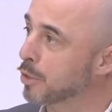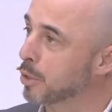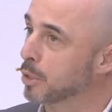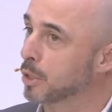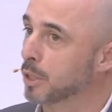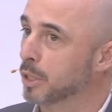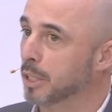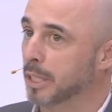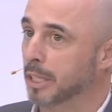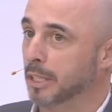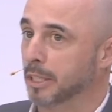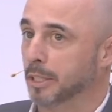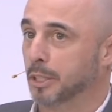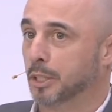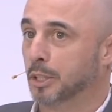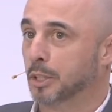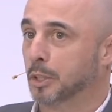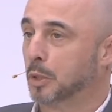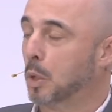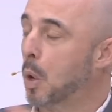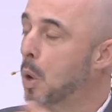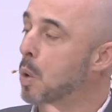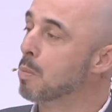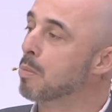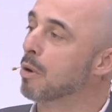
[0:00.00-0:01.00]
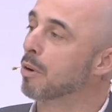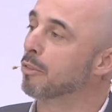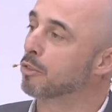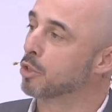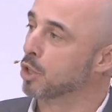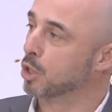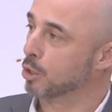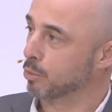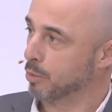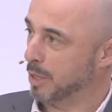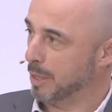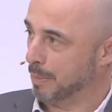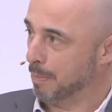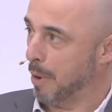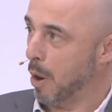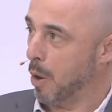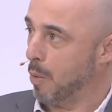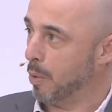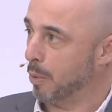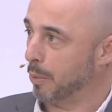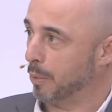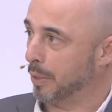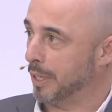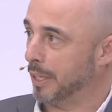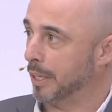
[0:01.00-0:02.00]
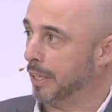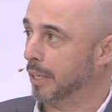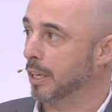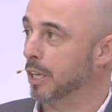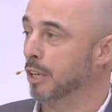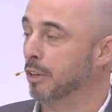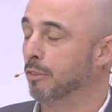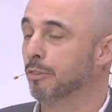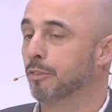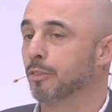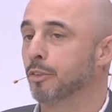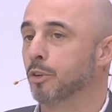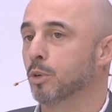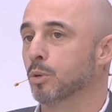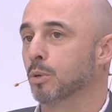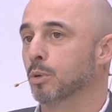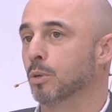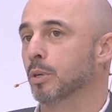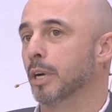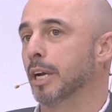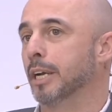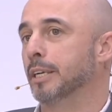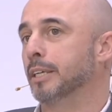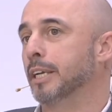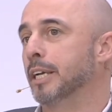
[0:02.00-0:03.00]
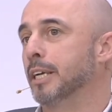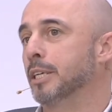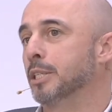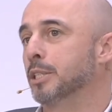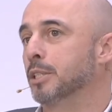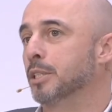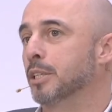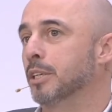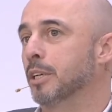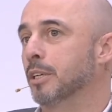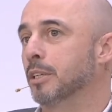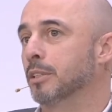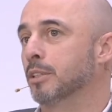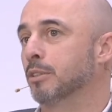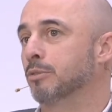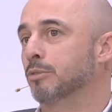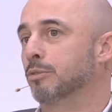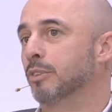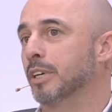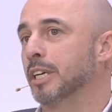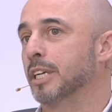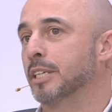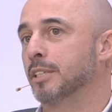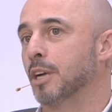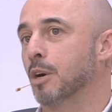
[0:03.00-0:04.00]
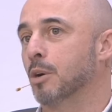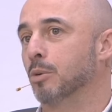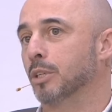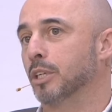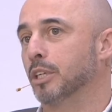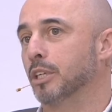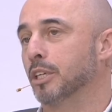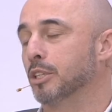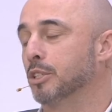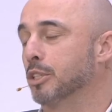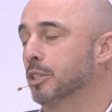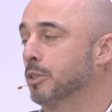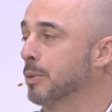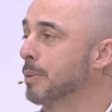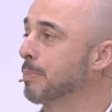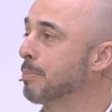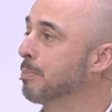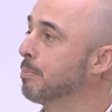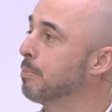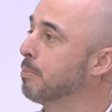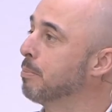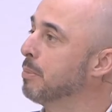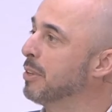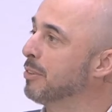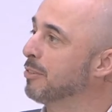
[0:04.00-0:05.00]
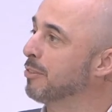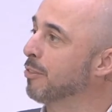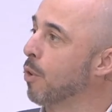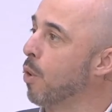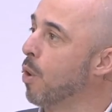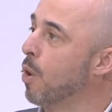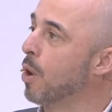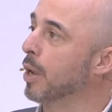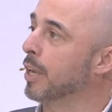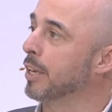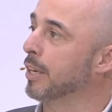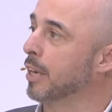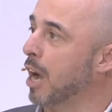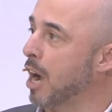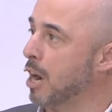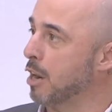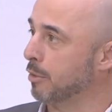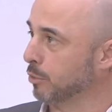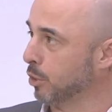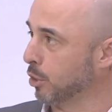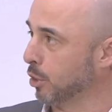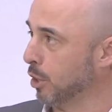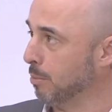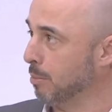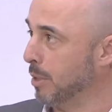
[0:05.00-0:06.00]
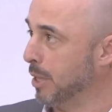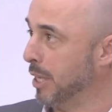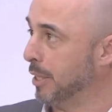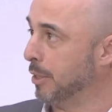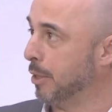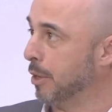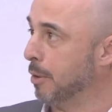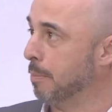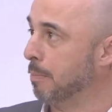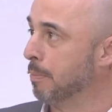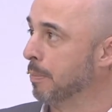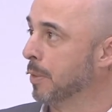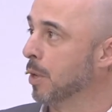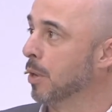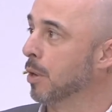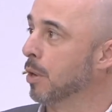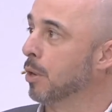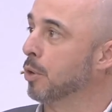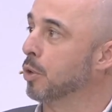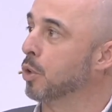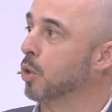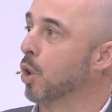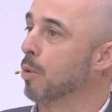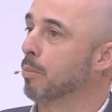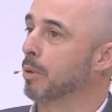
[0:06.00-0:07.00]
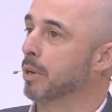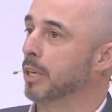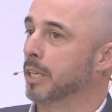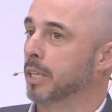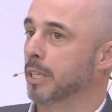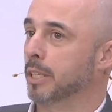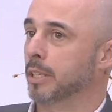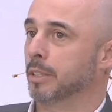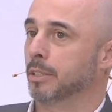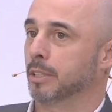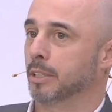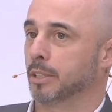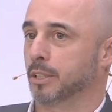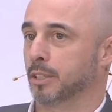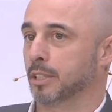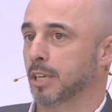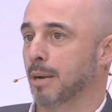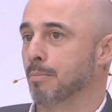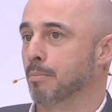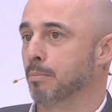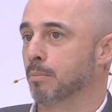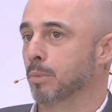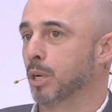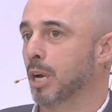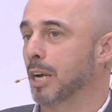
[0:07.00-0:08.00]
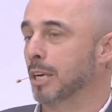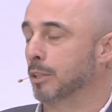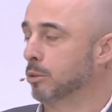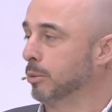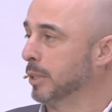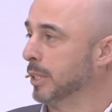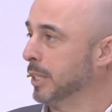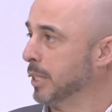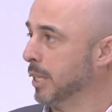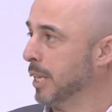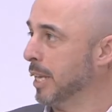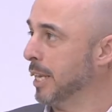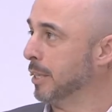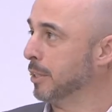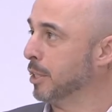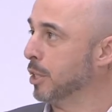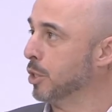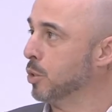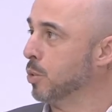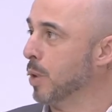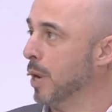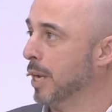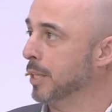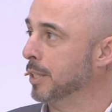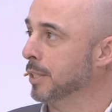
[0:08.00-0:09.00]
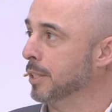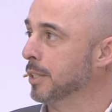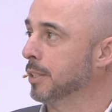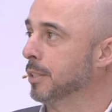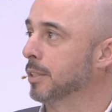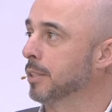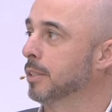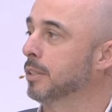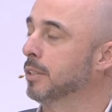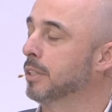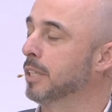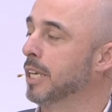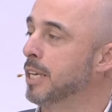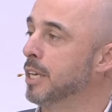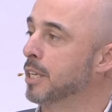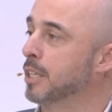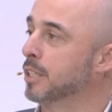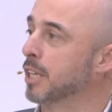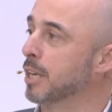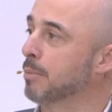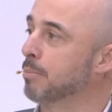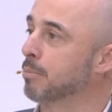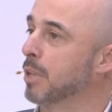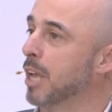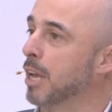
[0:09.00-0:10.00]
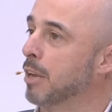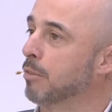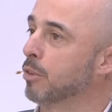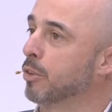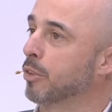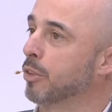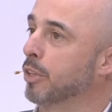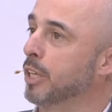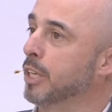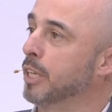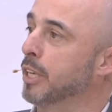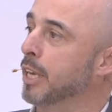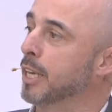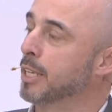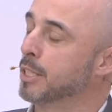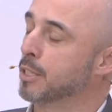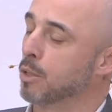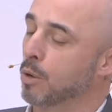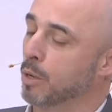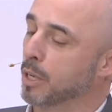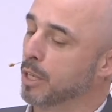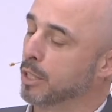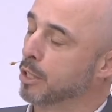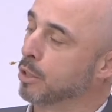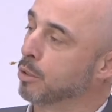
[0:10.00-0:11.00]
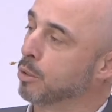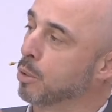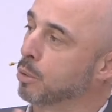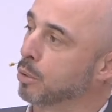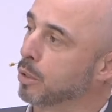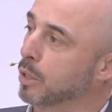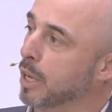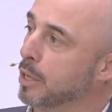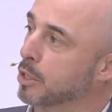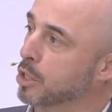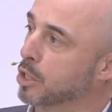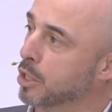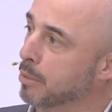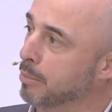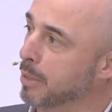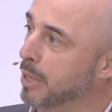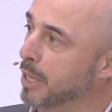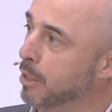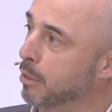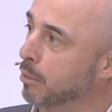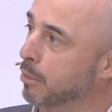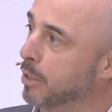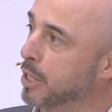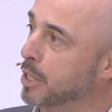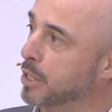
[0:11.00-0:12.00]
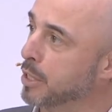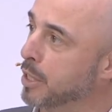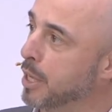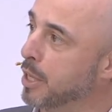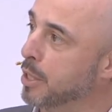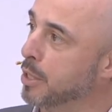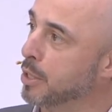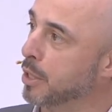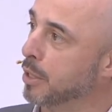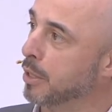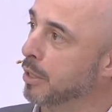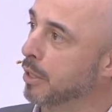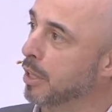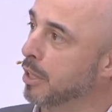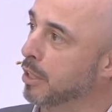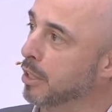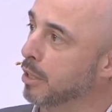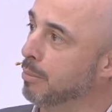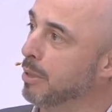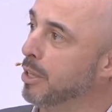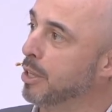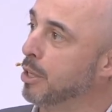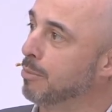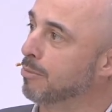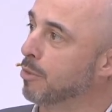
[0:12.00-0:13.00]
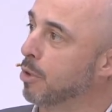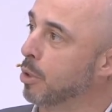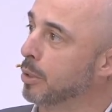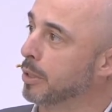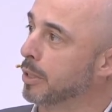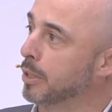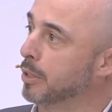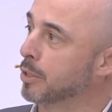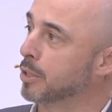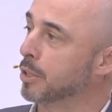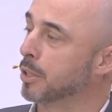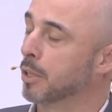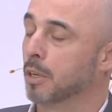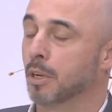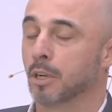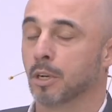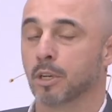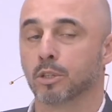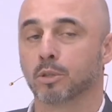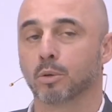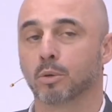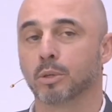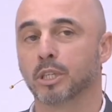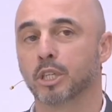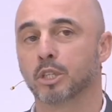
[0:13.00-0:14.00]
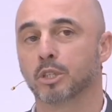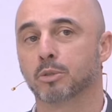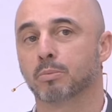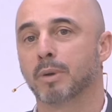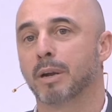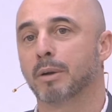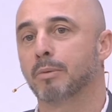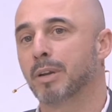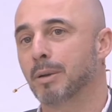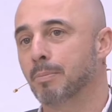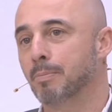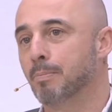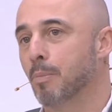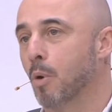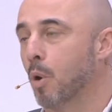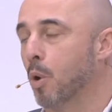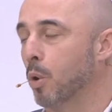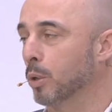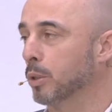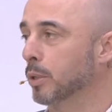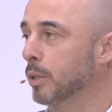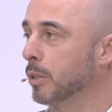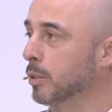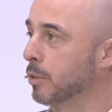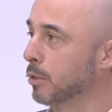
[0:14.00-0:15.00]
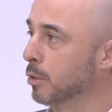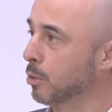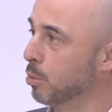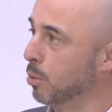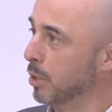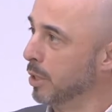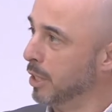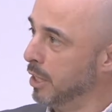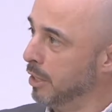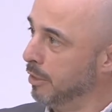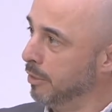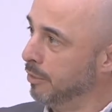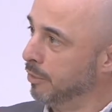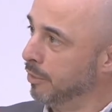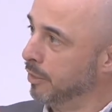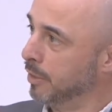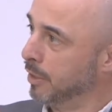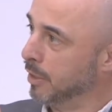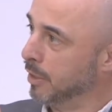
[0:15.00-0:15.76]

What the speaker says: on the scope of your repowering. And there's the phrase out in industry, before and after the meter. Normally, some countries like the US, they accept everything as long as you don't touch the metering station and the medium voltage. So it is very important to leave